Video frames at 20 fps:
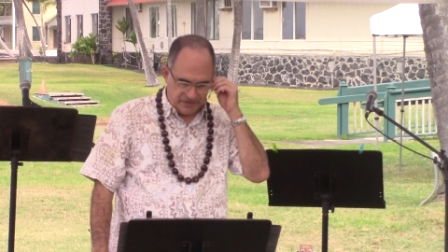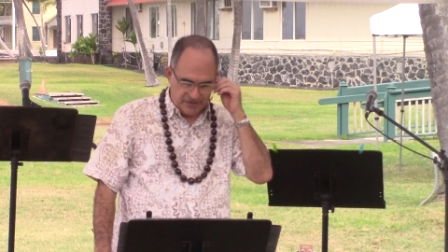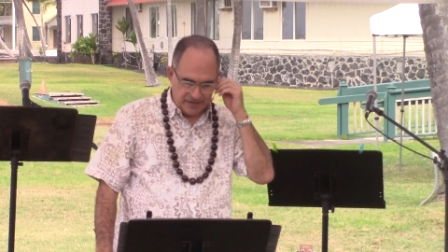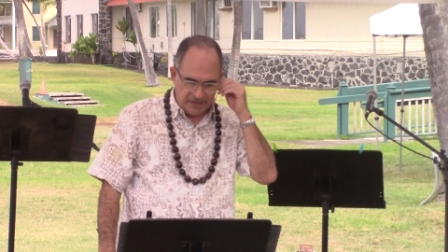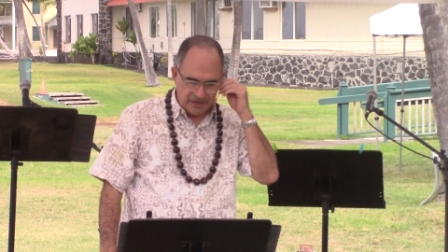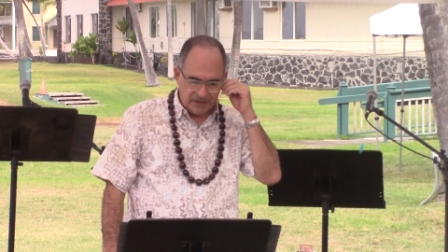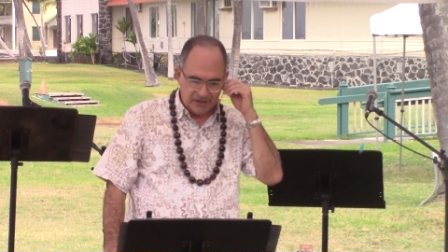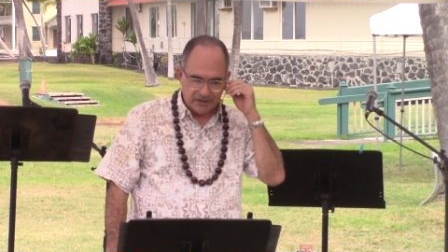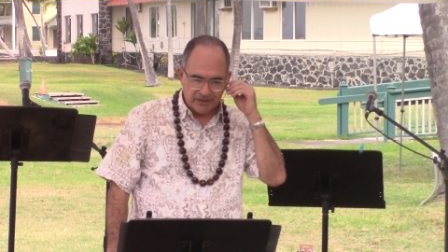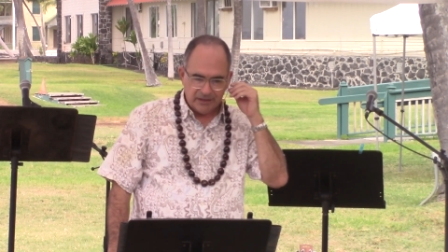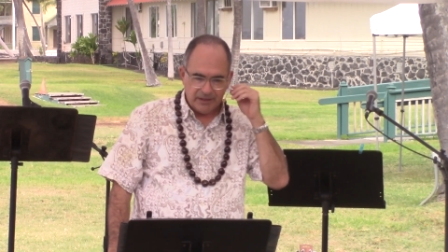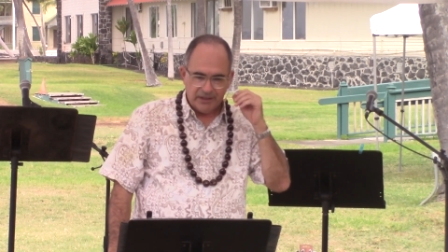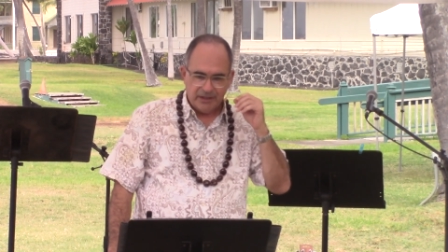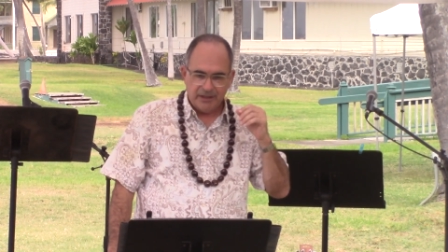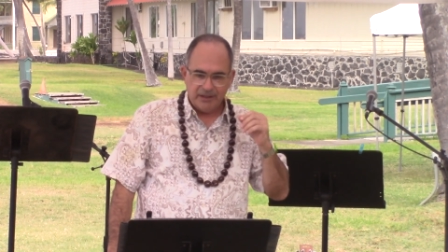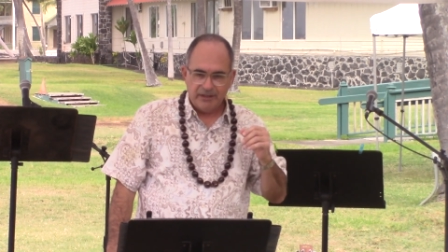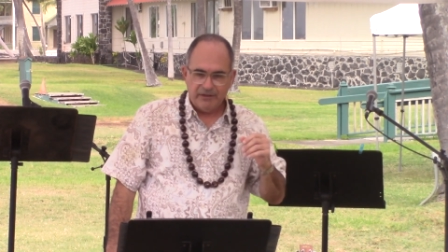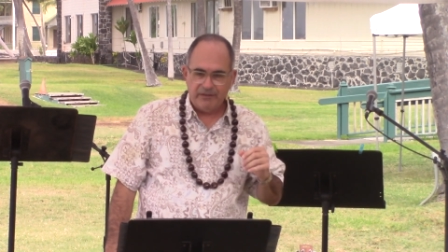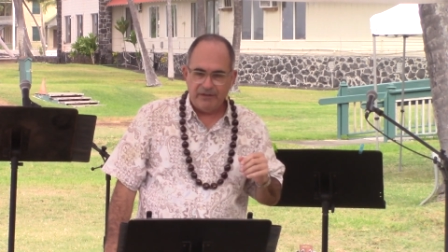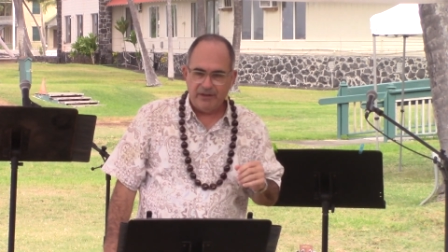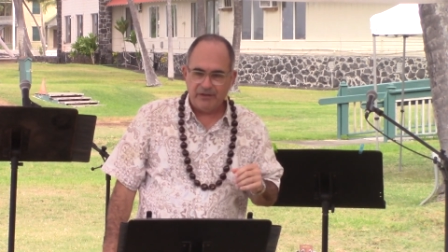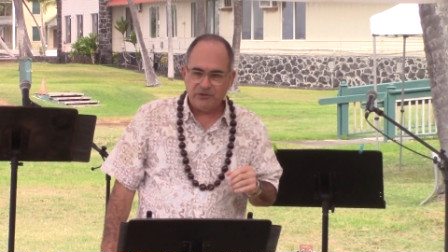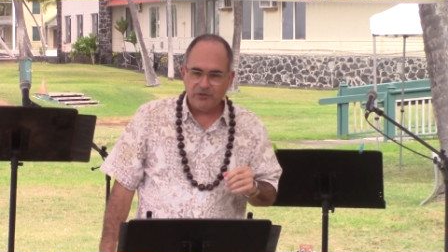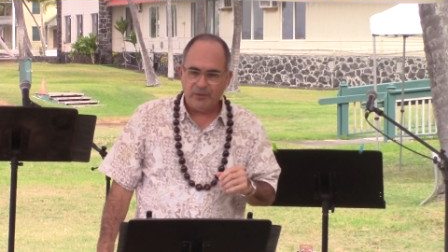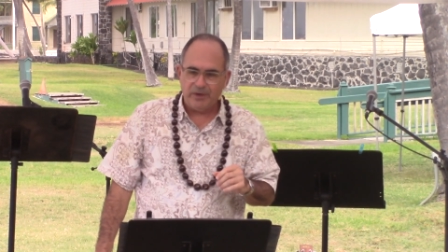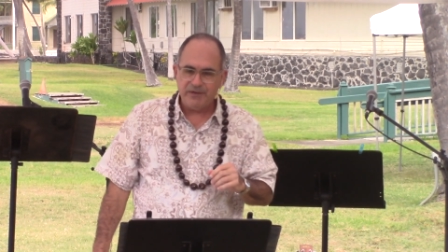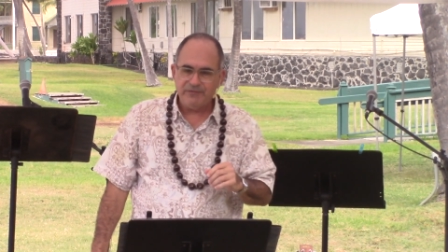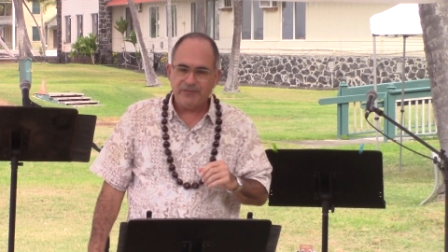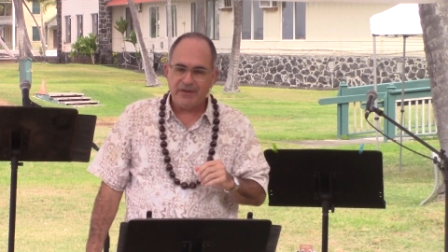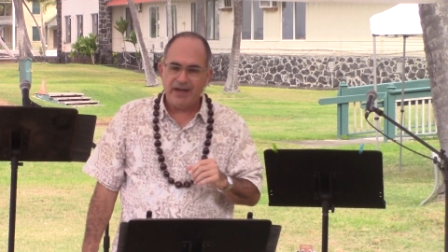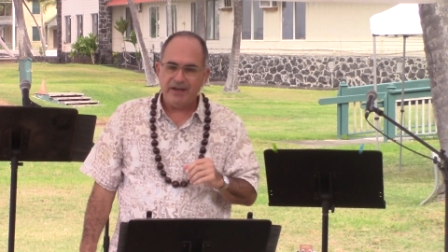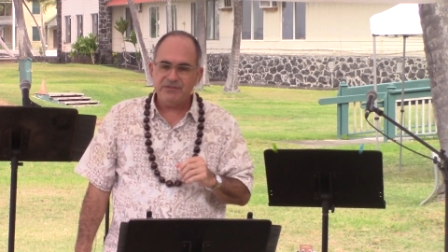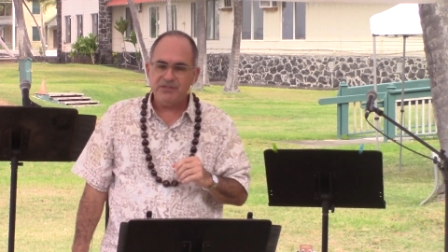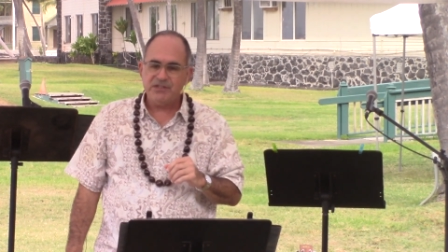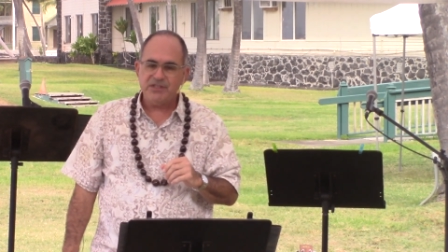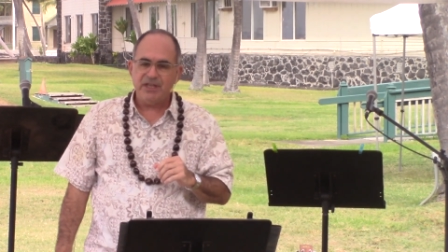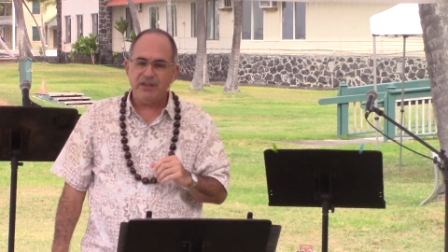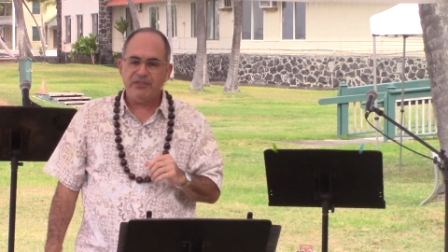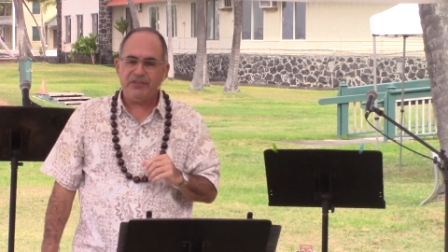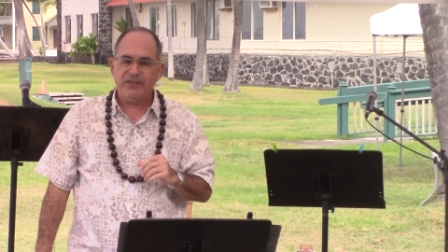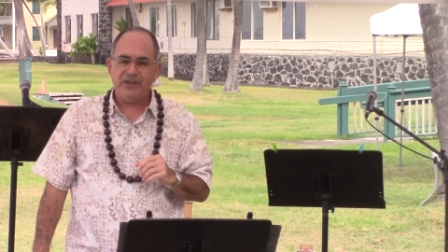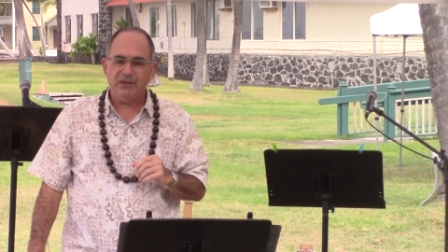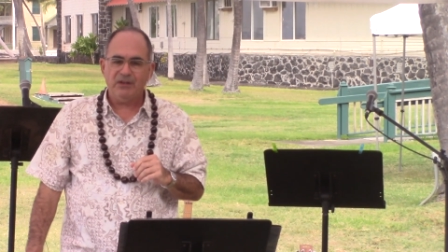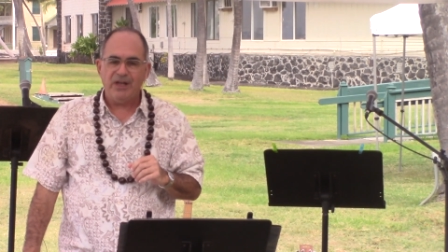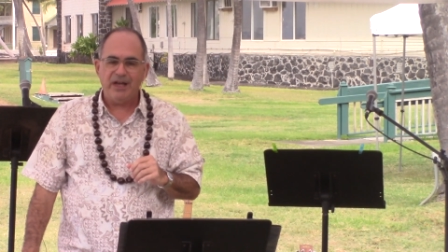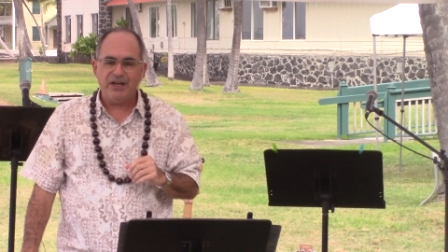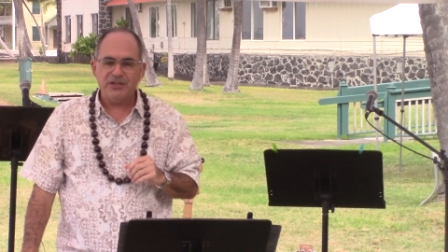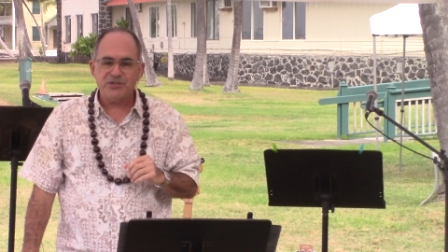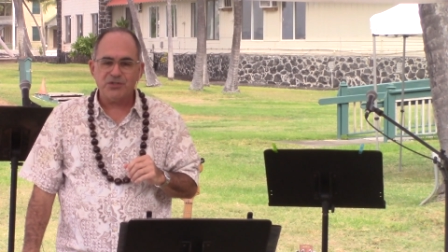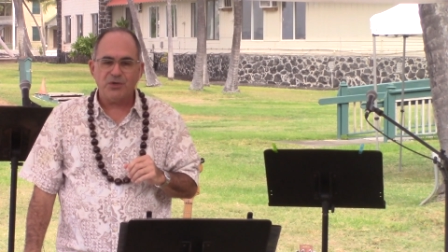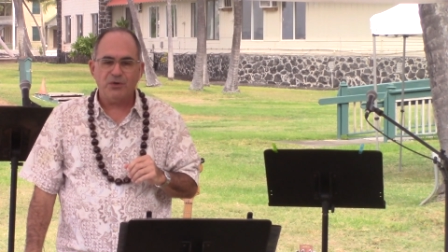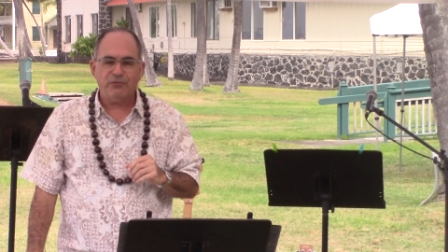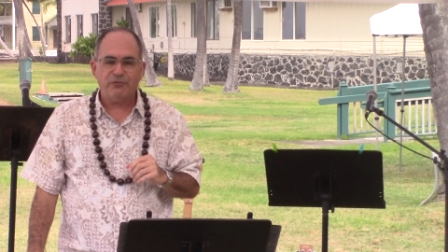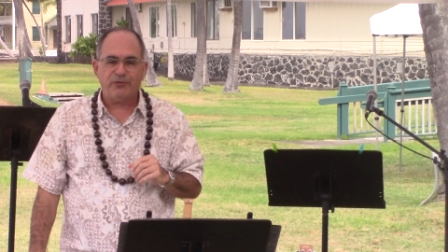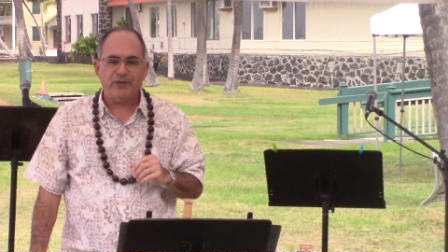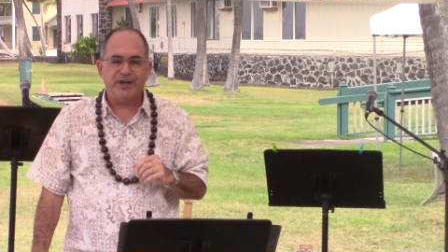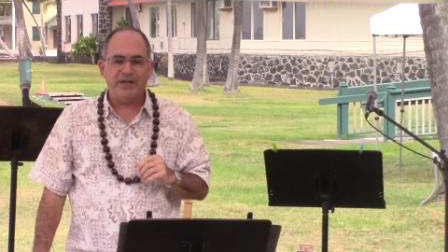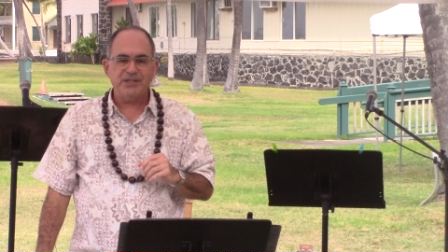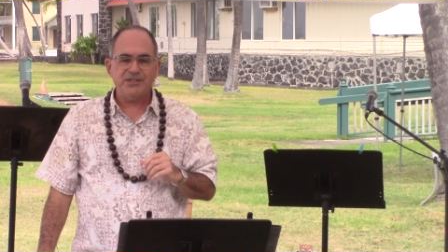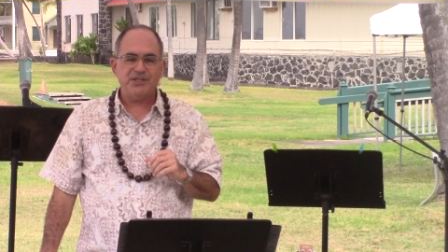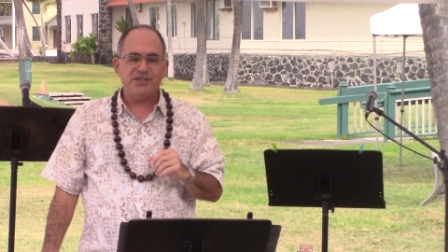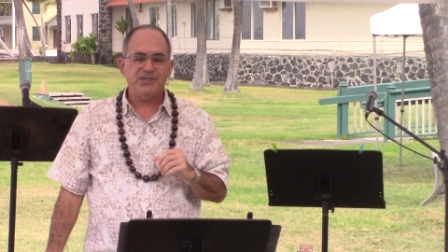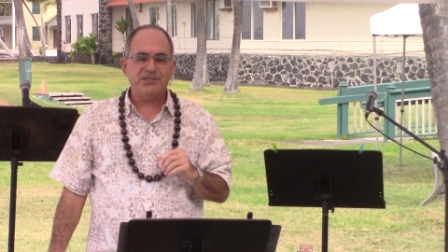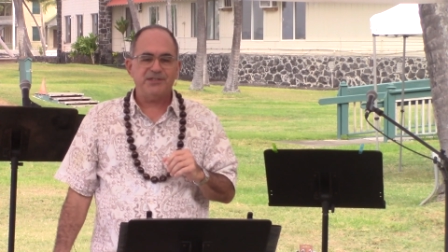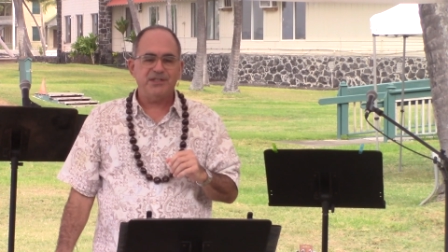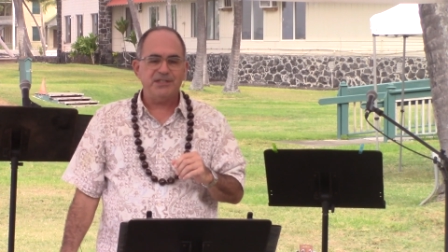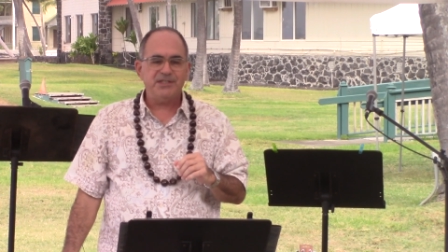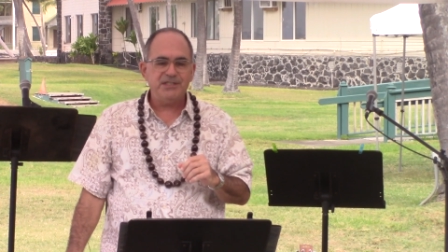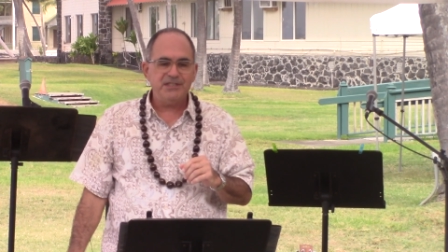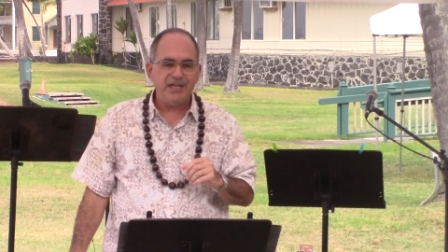The the 25 cent theological phrase is the